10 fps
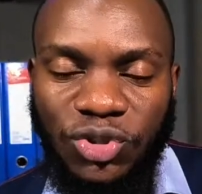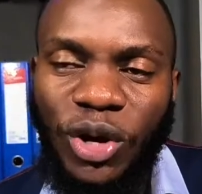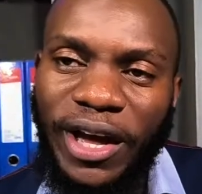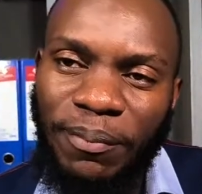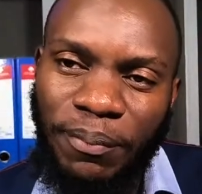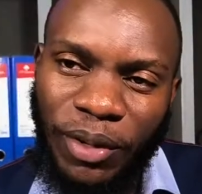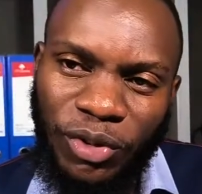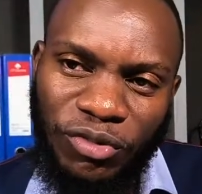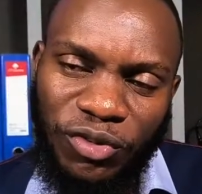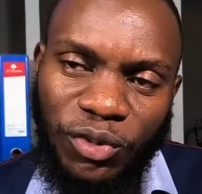So I am proud
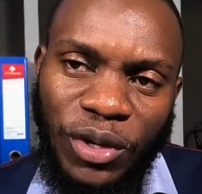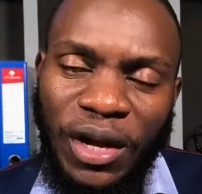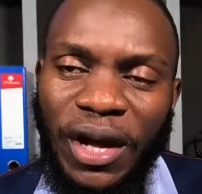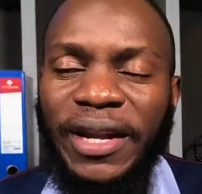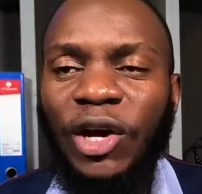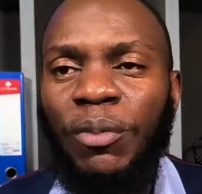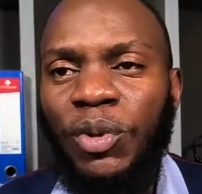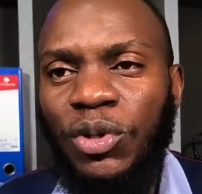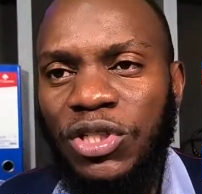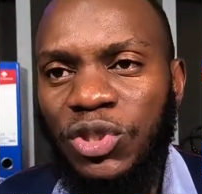of you, and I hope you
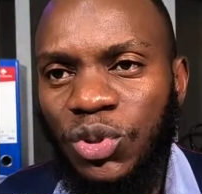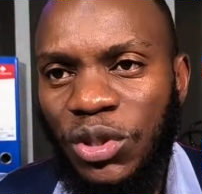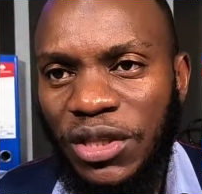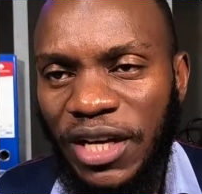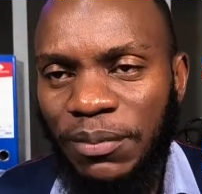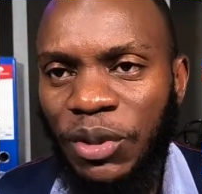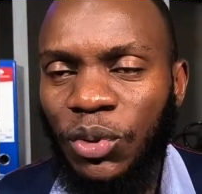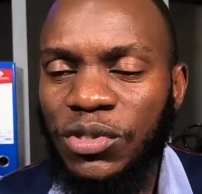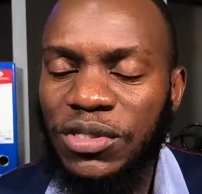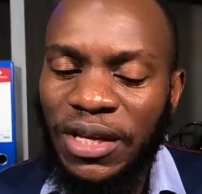continue doing that,
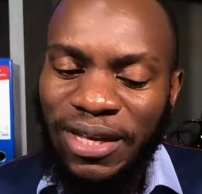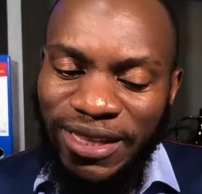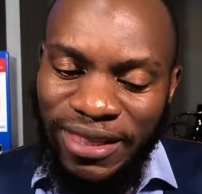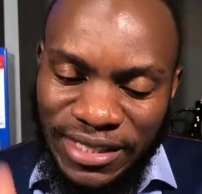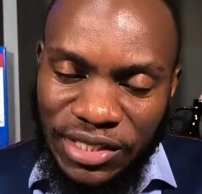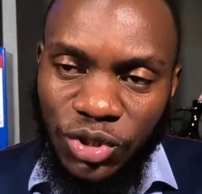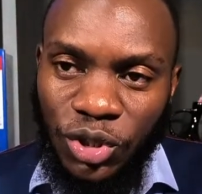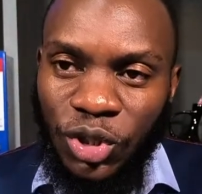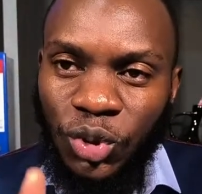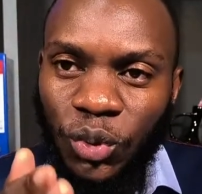because this is your
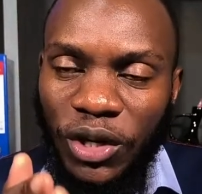new way